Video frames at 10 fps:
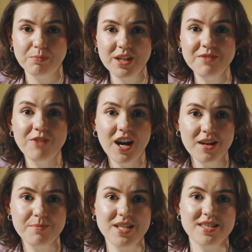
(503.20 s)
Bring
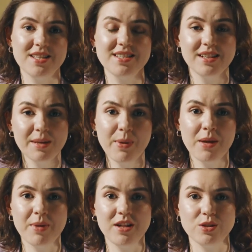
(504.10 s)
vitamins and
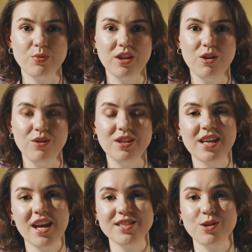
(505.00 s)
sleeping pills with you in
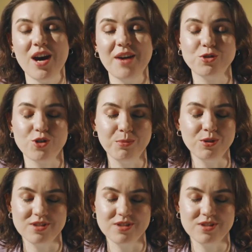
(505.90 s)
case you have trouble